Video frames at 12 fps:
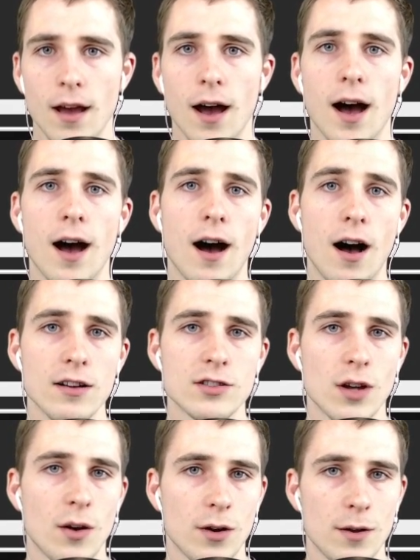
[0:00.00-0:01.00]
Uh,
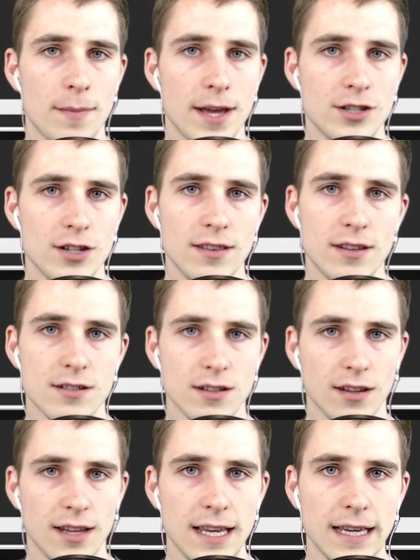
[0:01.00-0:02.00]
also, I want to mention there's a
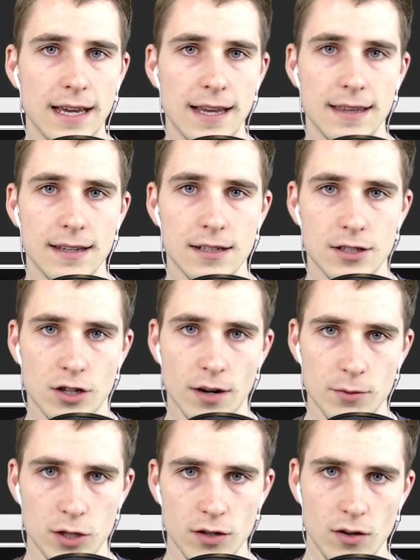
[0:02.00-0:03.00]
link in the
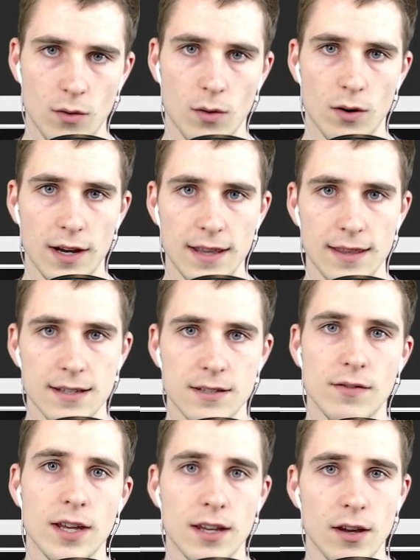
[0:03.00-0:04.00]
description or in this
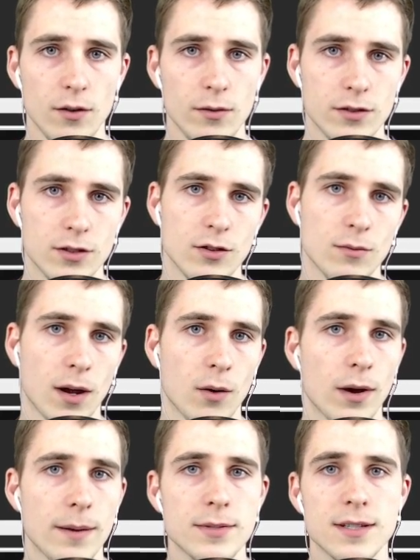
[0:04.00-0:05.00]
video to my
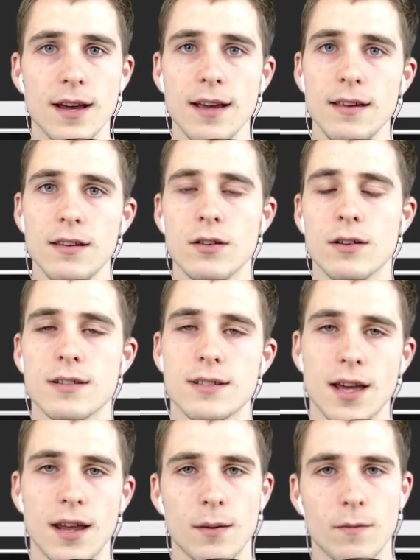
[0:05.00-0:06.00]
website. You can
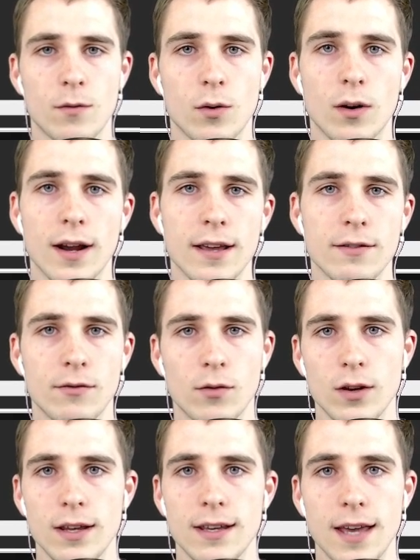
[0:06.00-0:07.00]
sign up for a
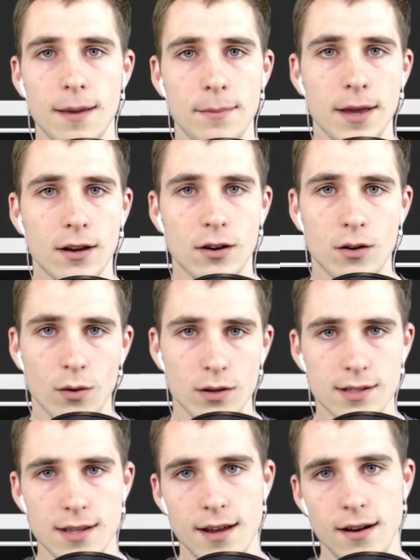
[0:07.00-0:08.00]
free Game Maker
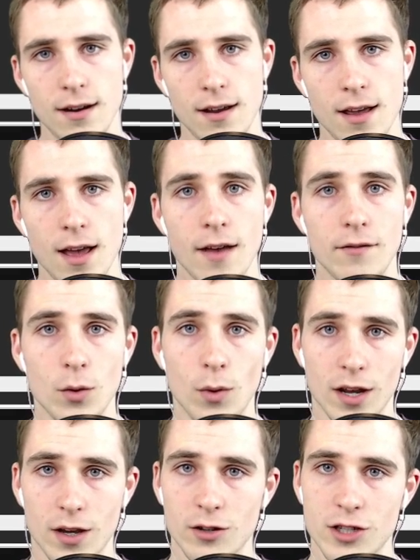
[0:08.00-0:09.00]
course there if you
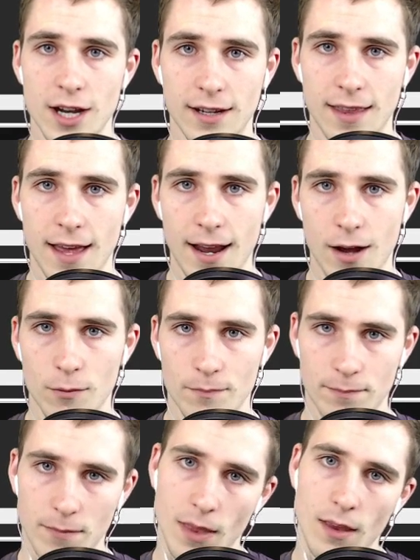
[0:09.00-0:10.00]
want to go check that out.
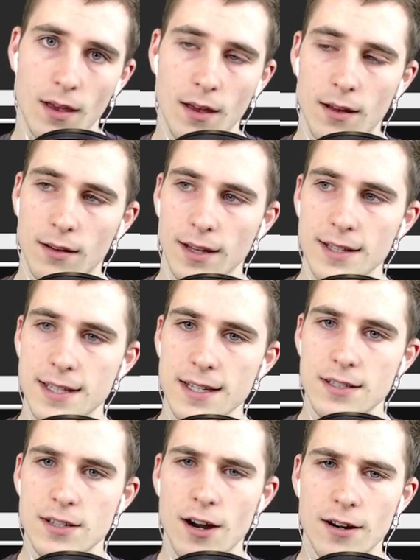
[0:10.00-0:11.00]
Let's get
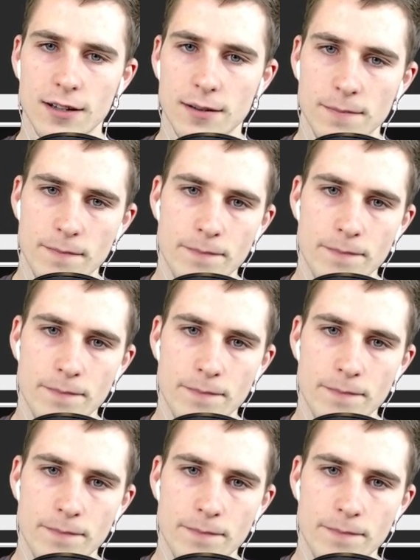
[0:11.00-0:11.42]
started.